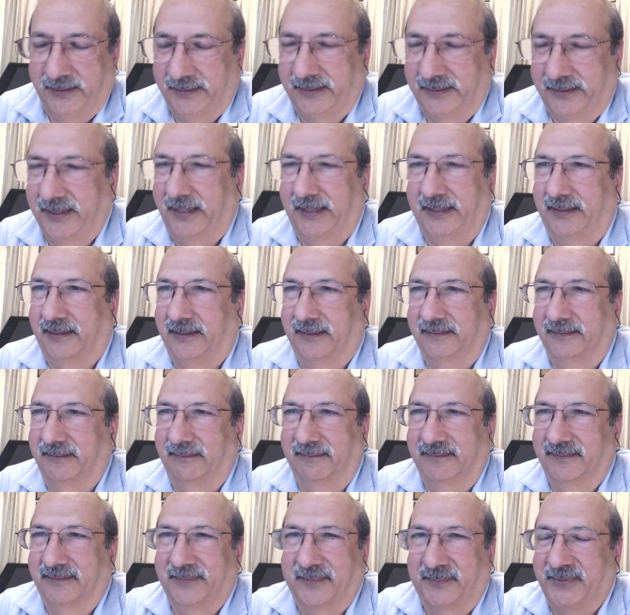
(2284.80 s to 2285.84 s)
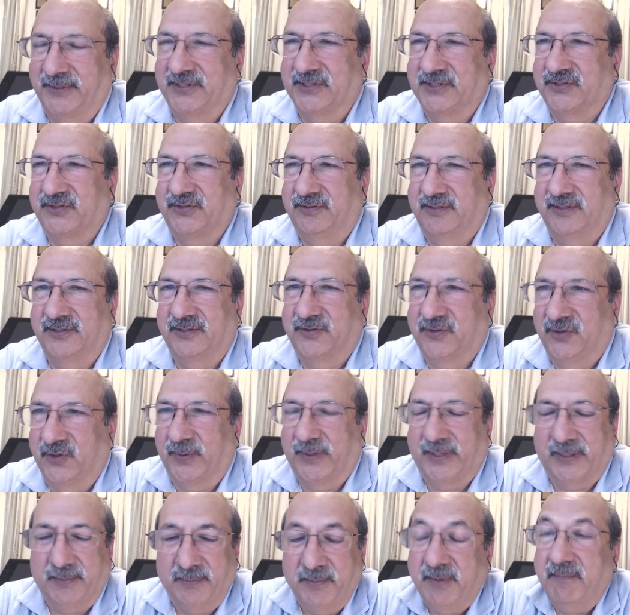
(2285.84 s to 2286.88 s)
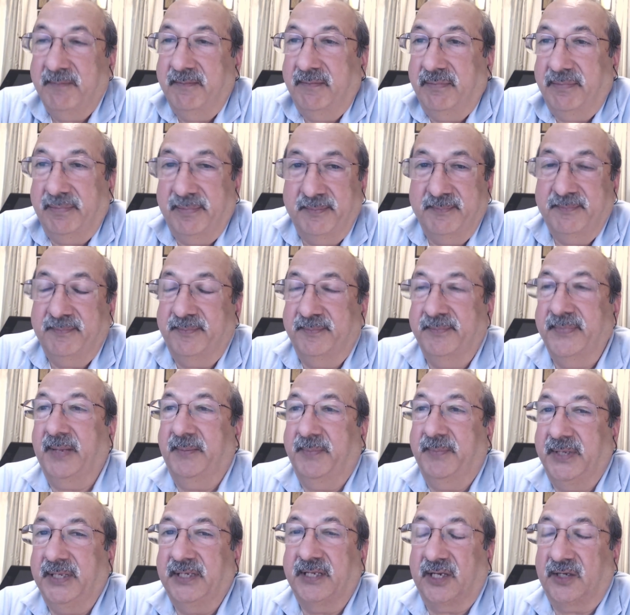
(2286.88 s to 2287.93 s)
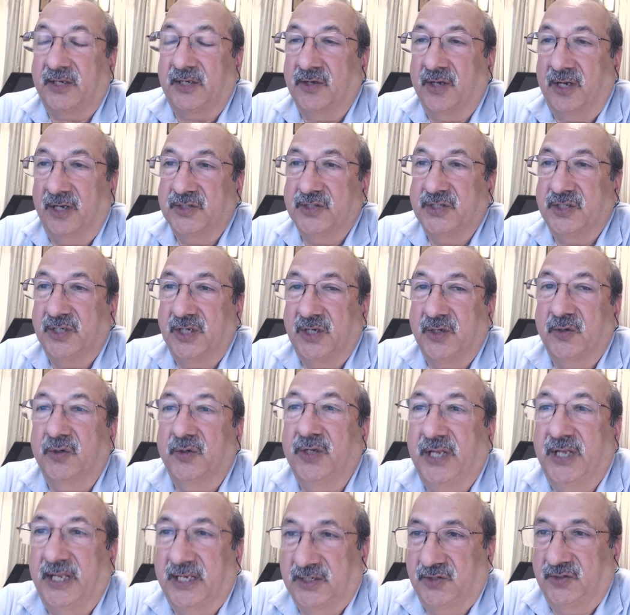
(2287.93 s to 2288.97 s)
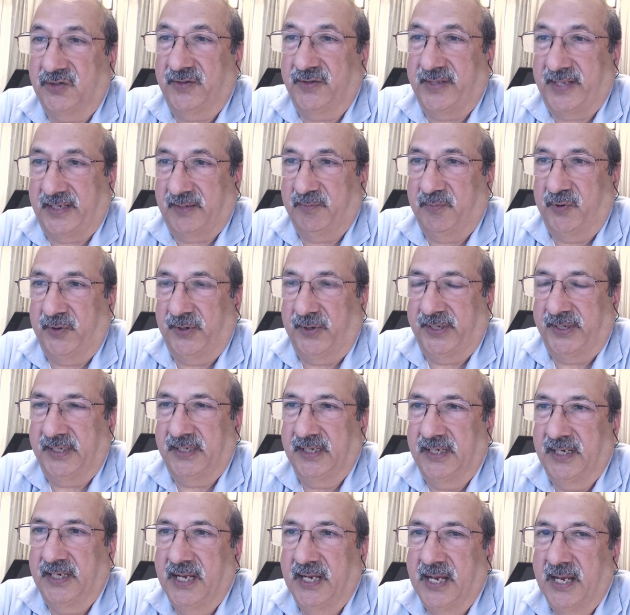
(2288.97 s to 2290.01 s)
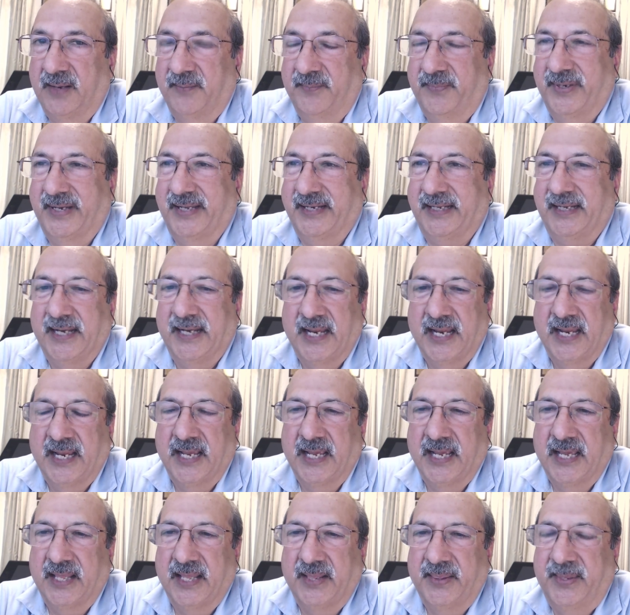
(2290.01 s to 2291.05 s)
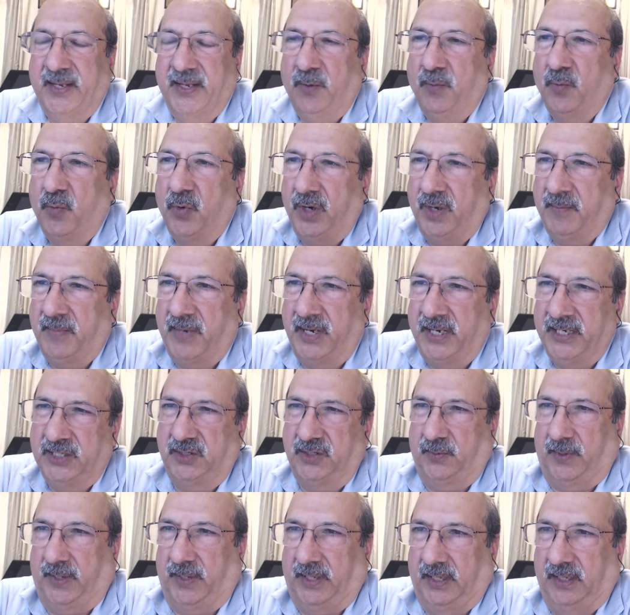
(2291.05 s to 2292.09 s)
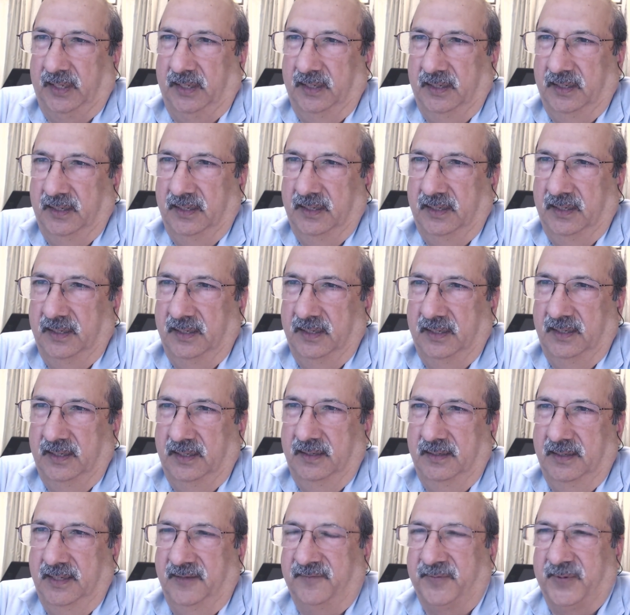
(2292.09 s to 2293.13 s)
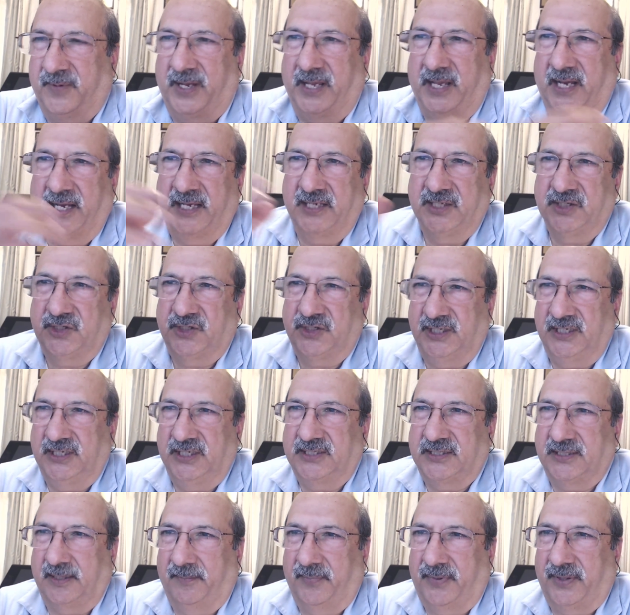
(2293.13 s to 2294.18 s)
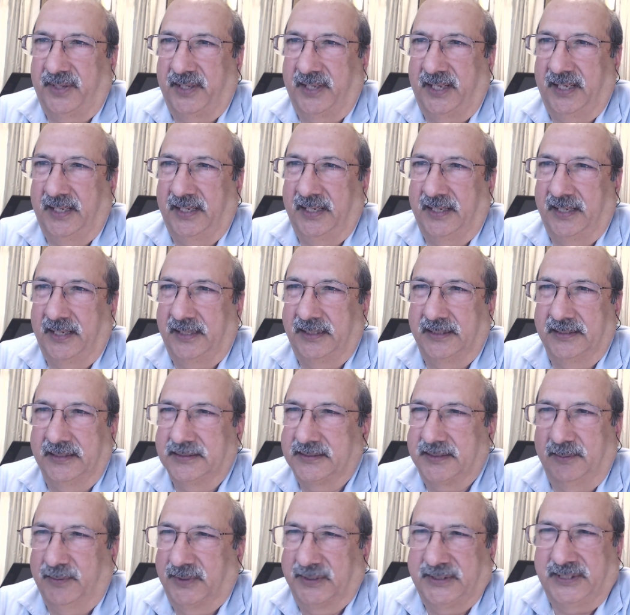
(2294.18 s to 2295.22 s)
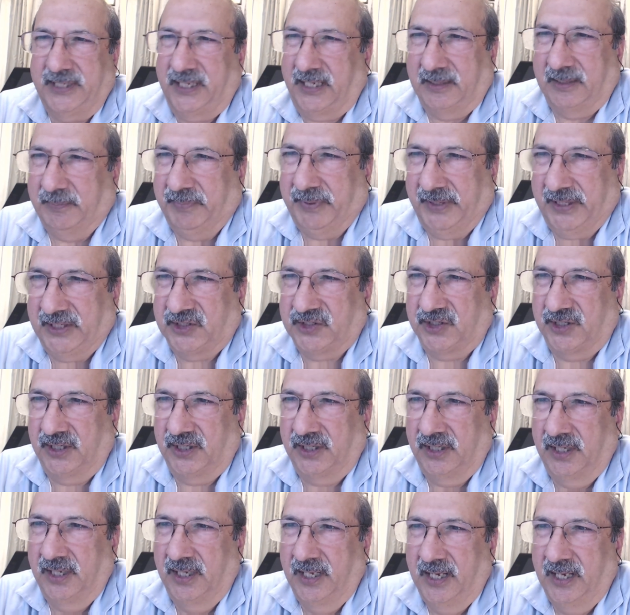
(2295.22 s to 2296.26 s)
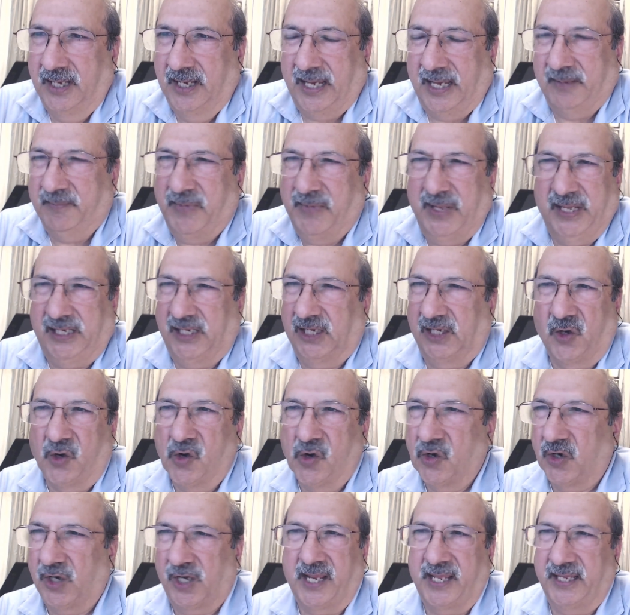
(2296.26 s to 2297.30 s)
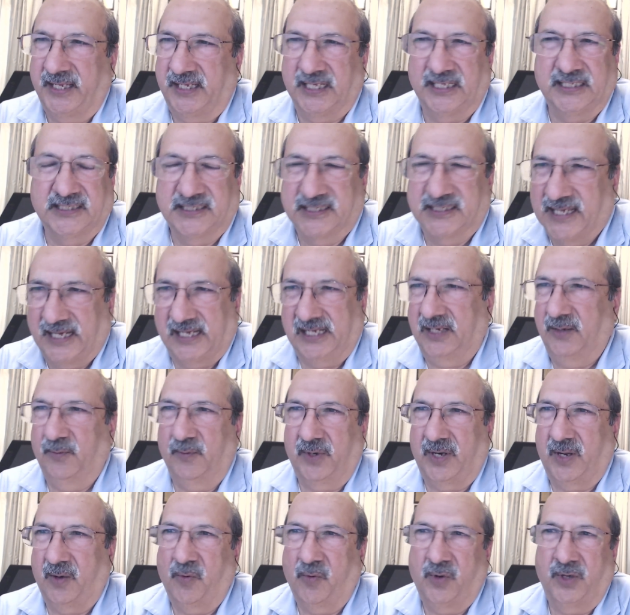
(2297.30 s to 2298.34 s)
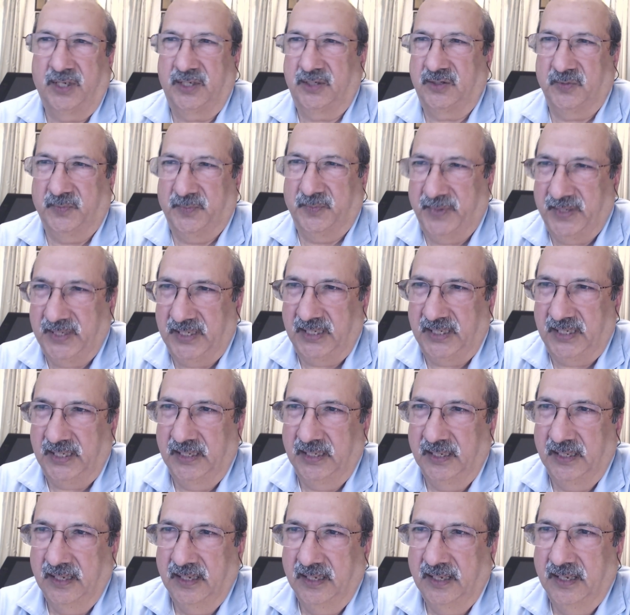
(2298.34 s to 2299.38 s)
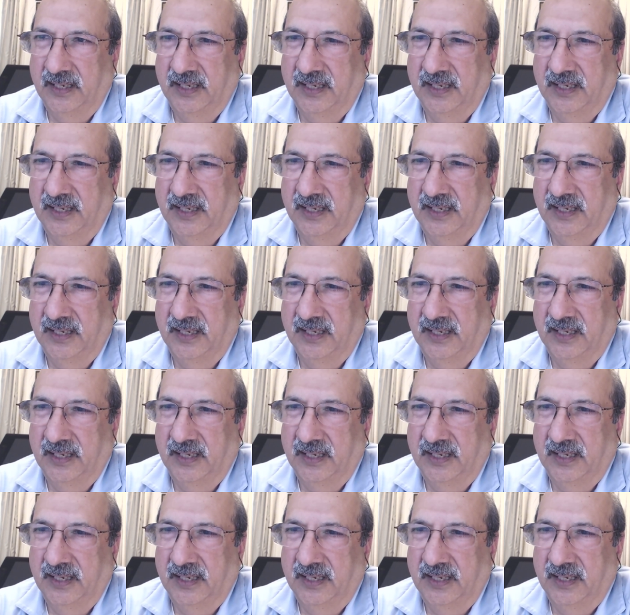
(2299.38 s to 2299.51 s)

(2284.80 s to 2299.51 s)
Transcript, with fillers: it and take it you know i mean just just do it maybe technology could get to that point but then what am i doing if my eyes see something and I can say, well, take a picture and make it look like exactly what I want it to be,